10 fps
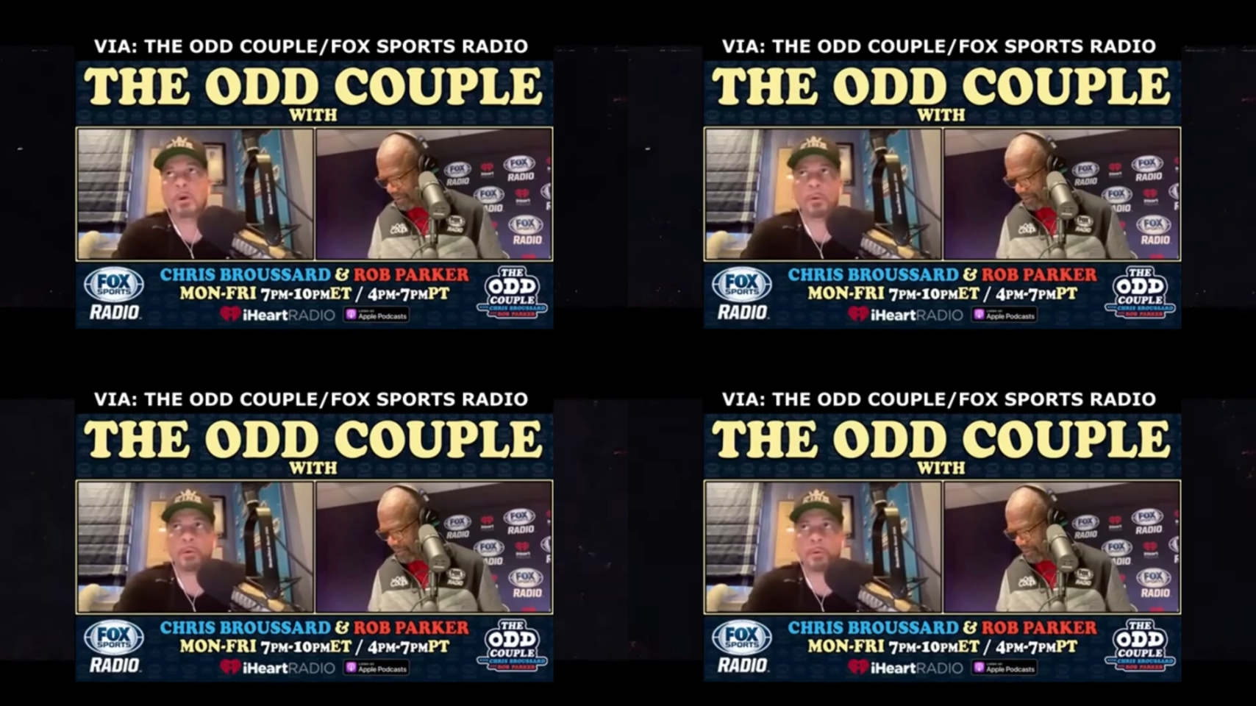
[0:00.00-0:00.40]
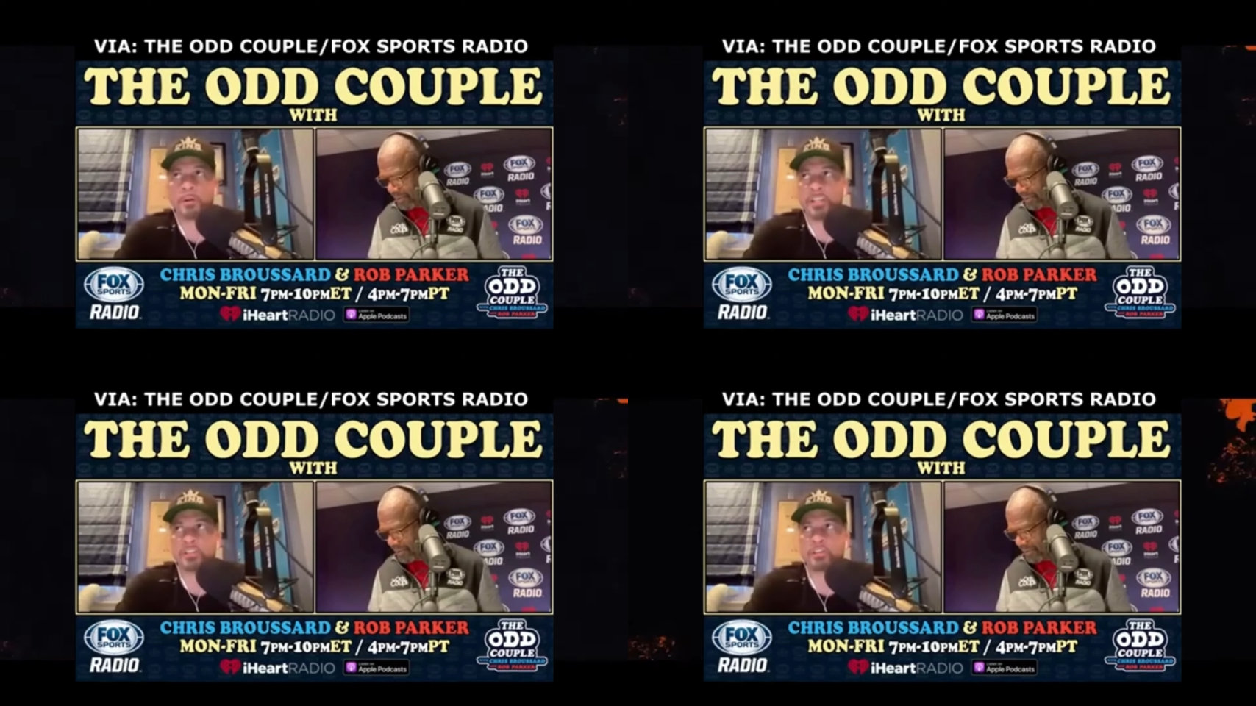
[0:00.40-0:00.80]
Speaker 1: when we
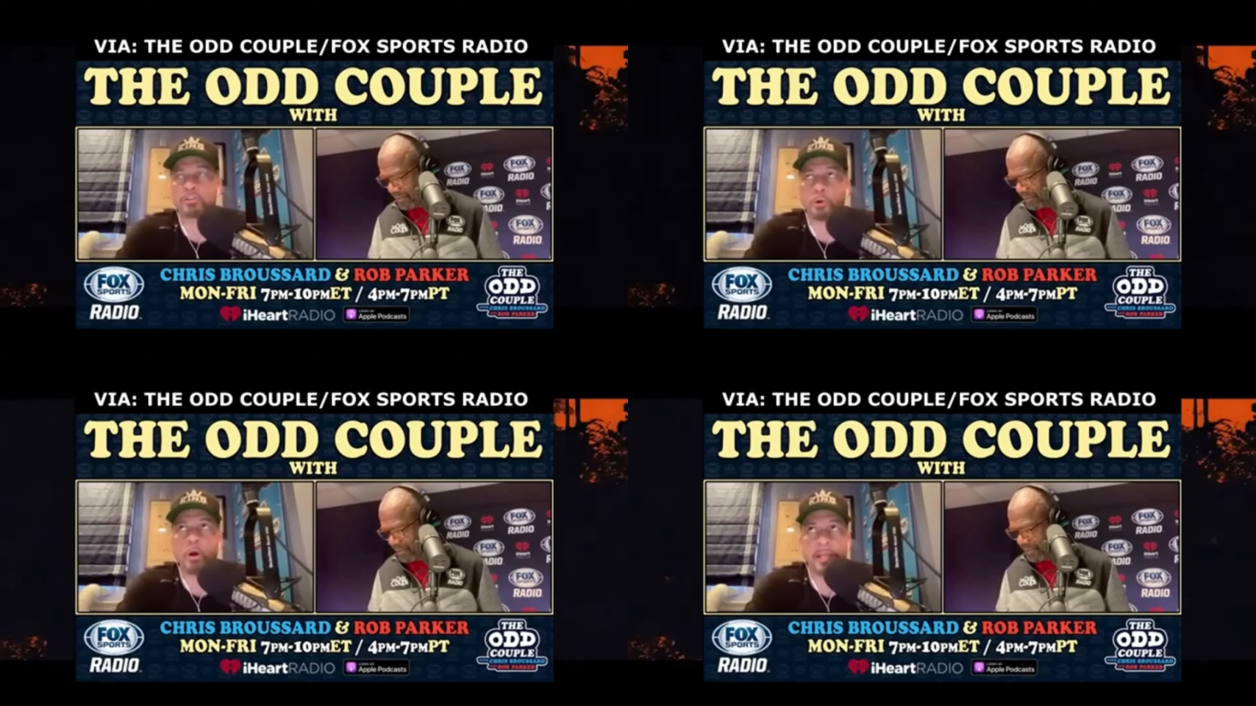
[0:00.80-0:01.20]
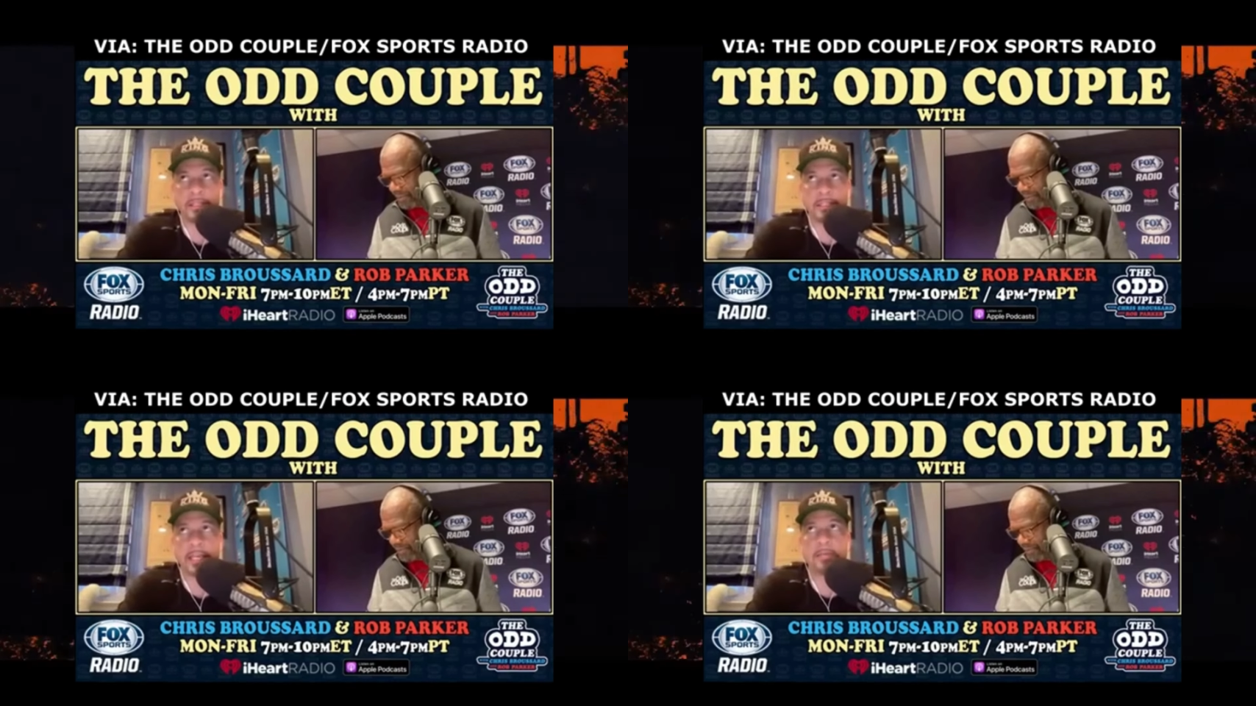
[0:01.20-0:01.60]
were
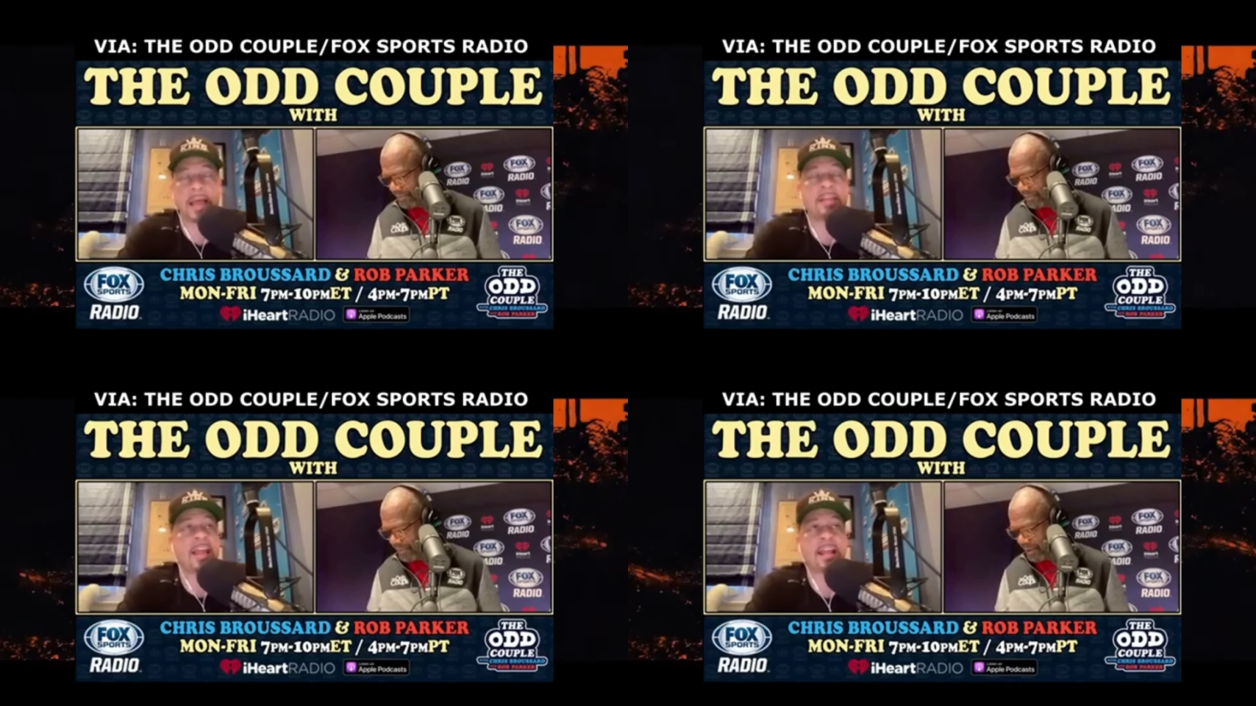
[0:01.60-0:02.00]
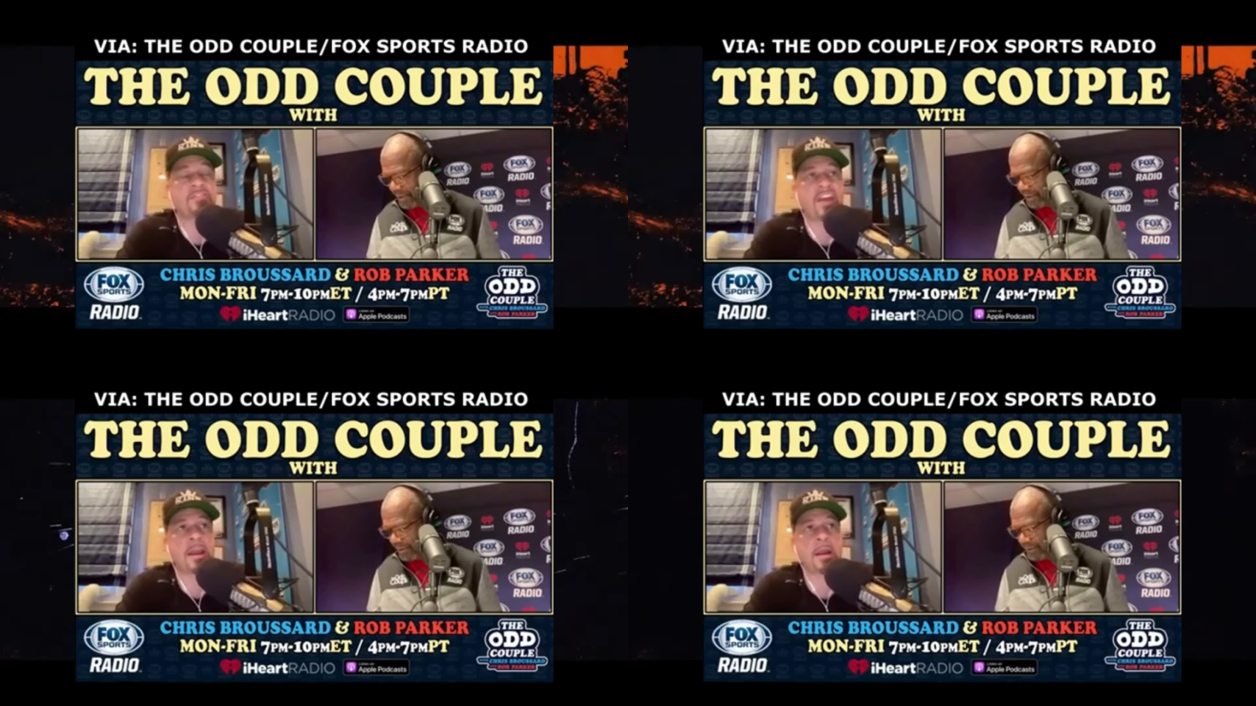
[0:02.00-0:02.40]
destroying teams.
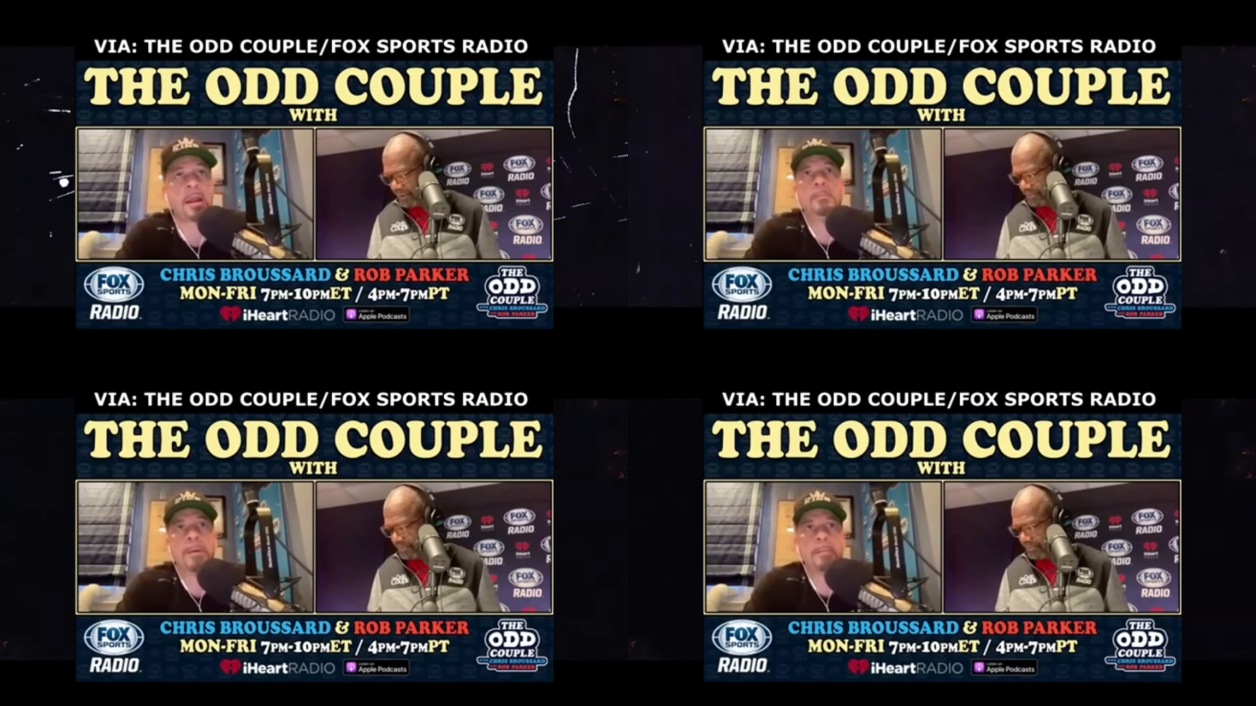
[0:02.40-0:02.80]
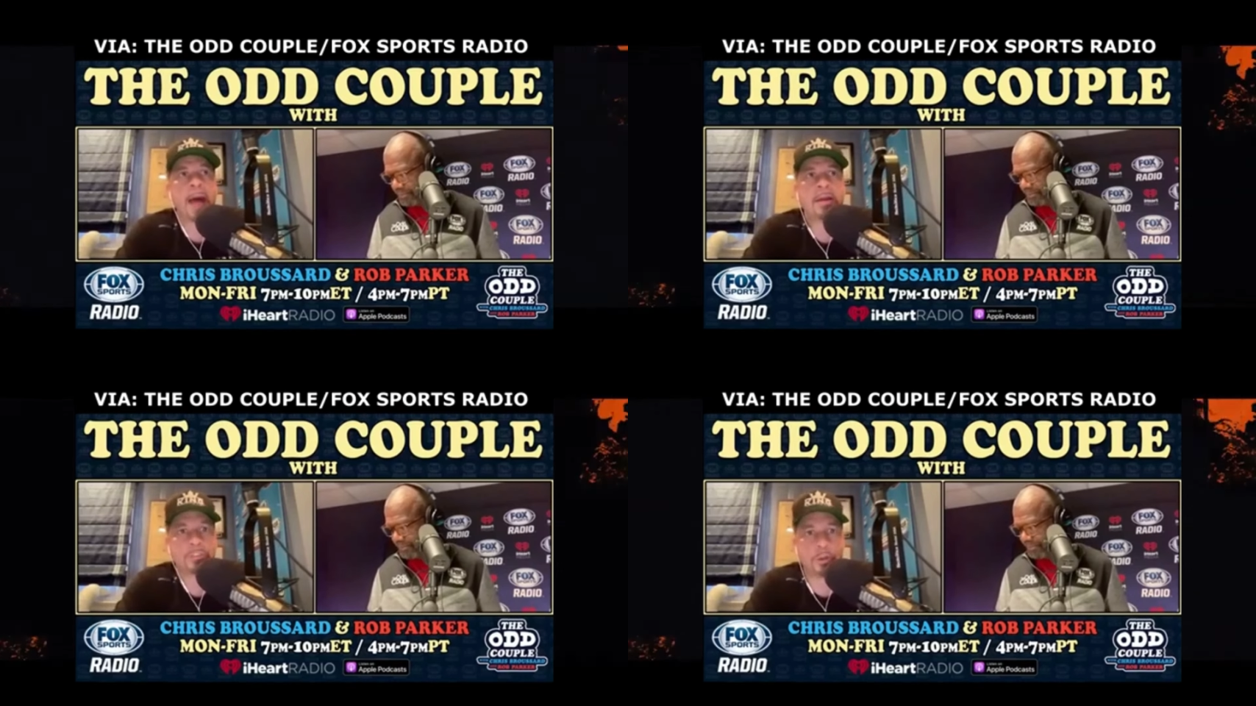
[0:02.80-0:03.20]
That's fair.
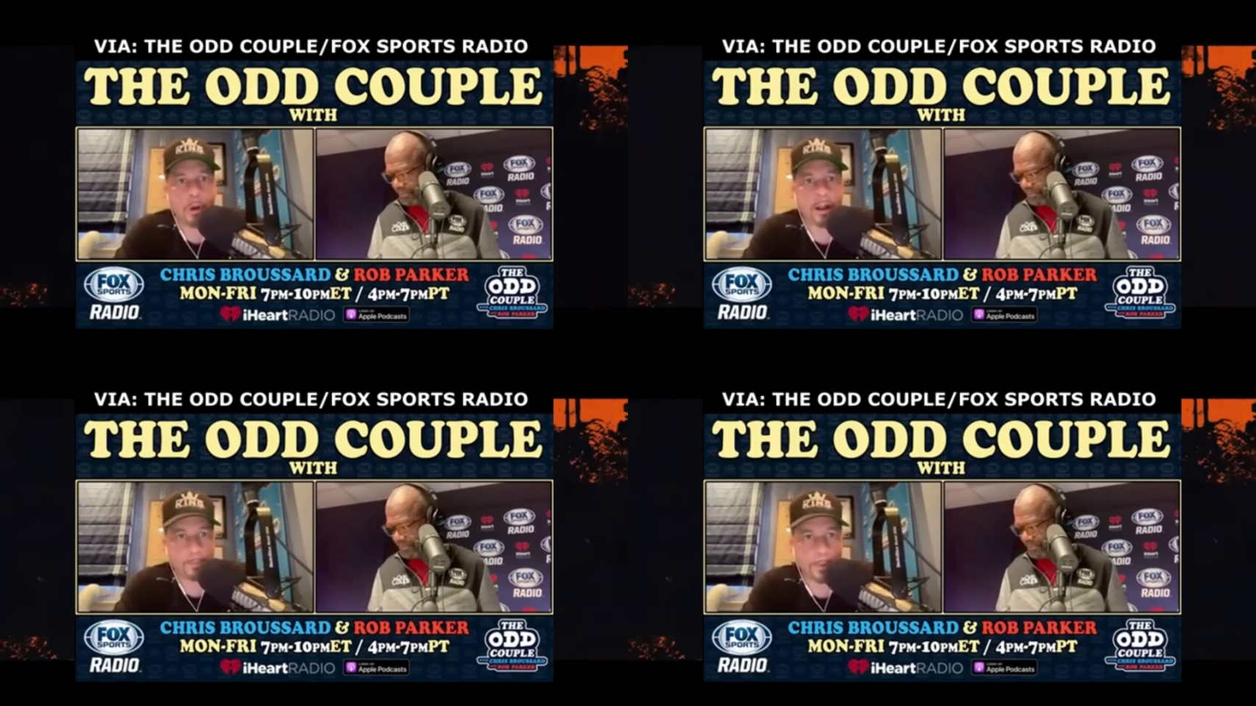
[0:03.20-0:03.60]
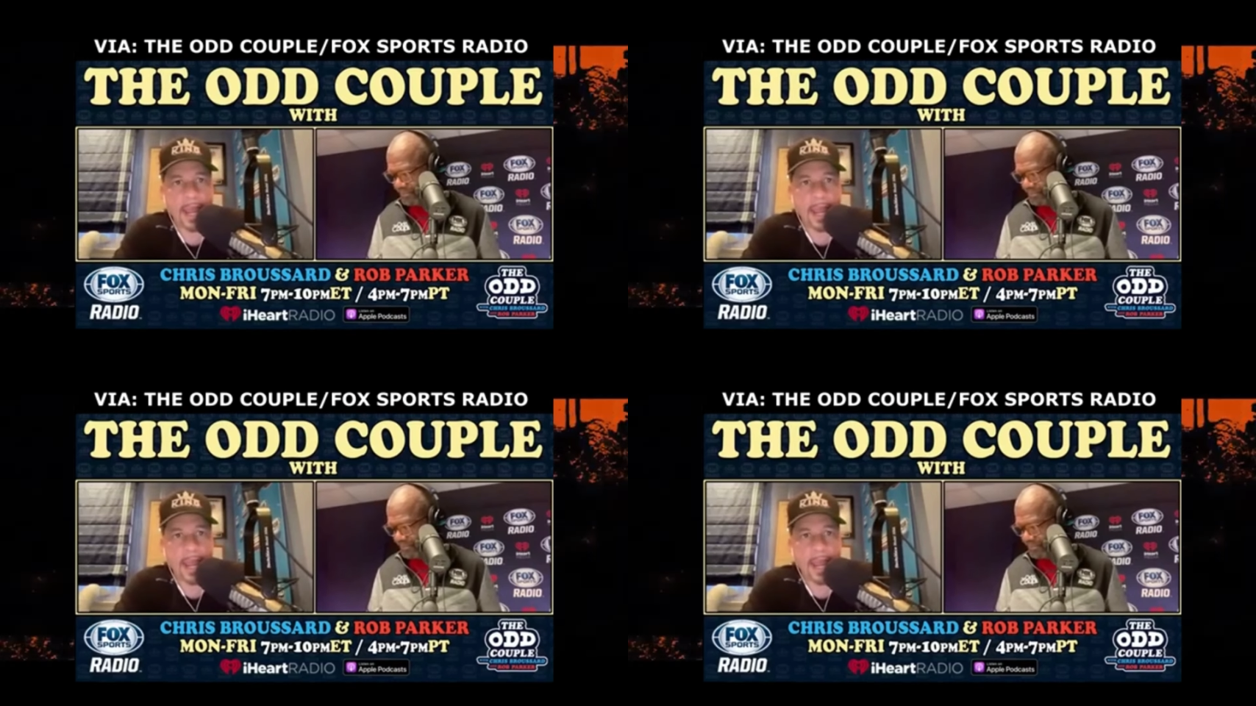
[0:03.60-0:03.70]
But Michael Jordan